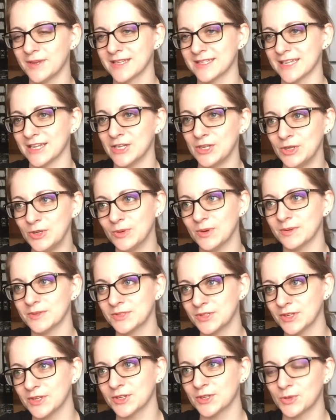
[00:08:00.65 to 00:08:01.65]
because I knew I
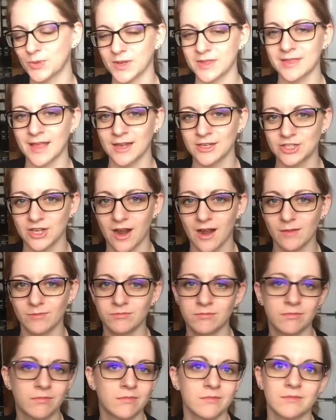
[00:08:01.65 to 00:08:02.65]
was gonna quit that job.
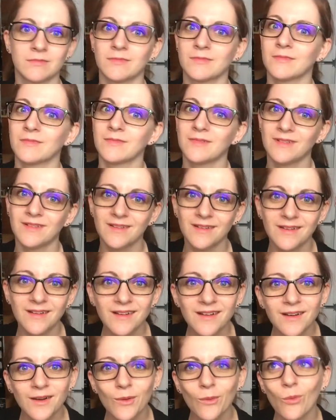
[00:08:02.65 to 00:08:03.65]

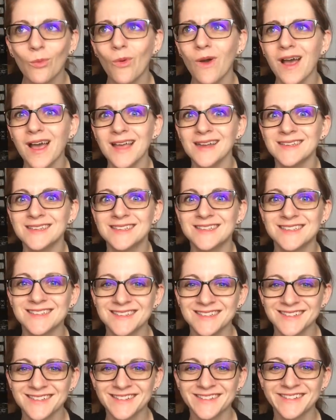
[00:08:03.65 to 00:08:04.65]
What?
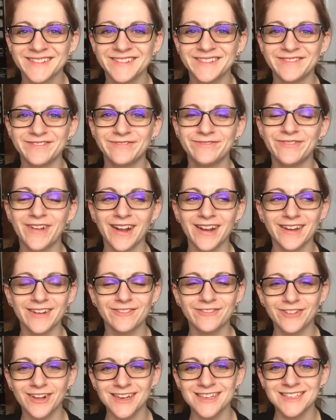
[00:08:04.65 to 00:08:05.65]
Fucking
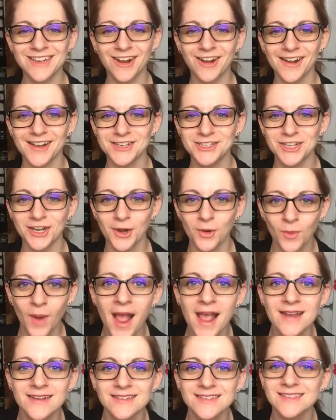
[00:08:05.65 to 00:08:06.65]
retard, I should have
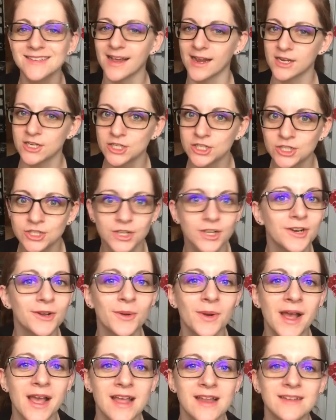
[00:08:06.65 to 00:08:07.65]
went. I should have
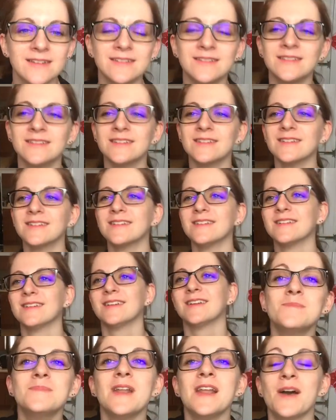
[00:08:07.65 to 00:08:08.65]
went.
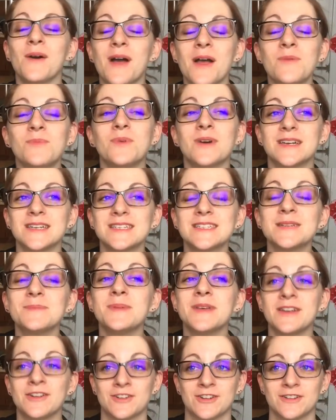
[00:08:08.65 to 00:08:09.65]
Now, I was a
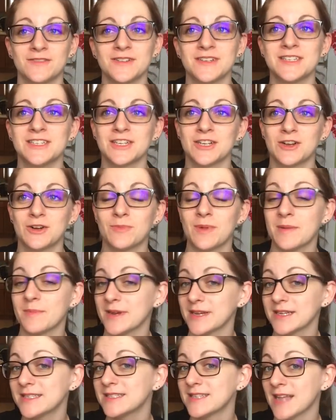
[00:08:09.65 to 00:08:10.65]
bit nervous to go by
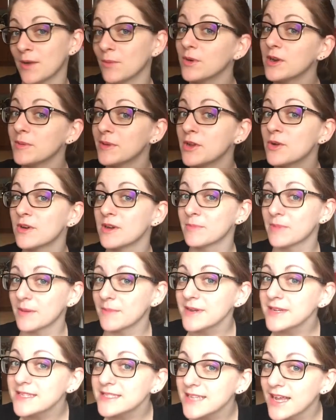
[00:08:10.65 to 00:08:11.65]
myself. I would have been going by
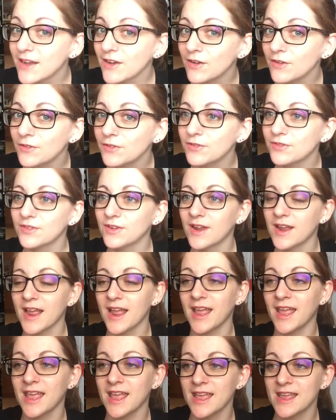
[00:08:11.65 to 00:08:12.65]
myself,
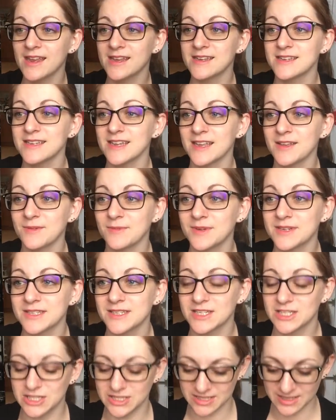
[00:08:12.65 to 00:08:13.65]
and it
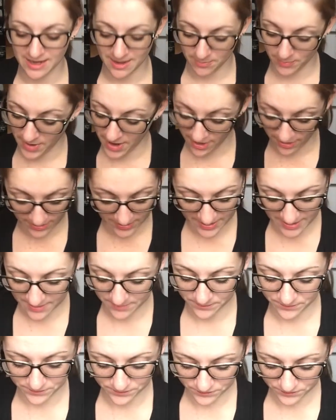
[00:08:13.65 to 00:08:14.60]
was apparently,